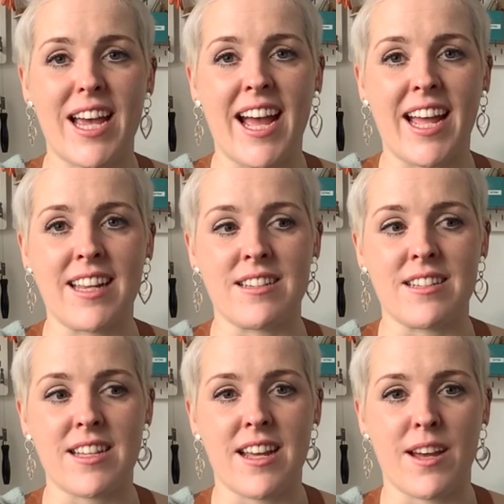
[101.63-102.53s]

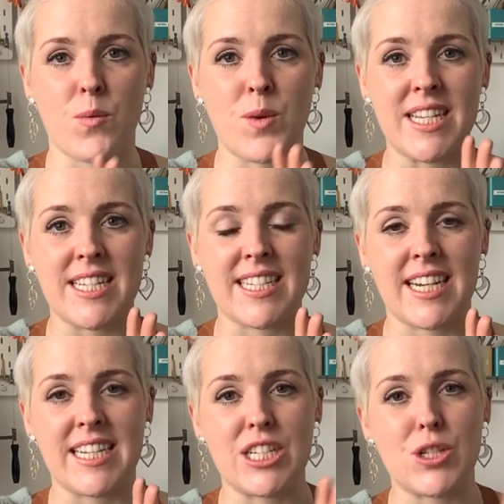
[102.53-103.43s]
and we
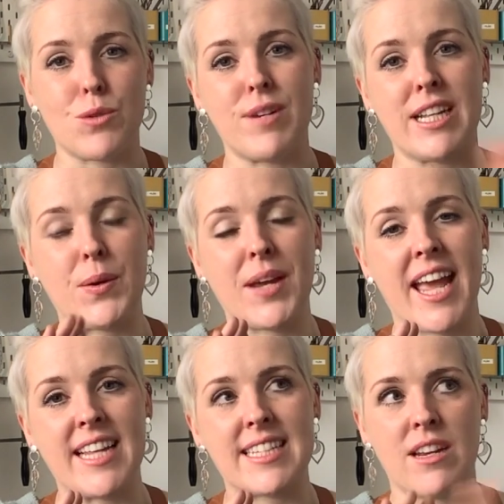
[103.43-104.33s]
decided to relocate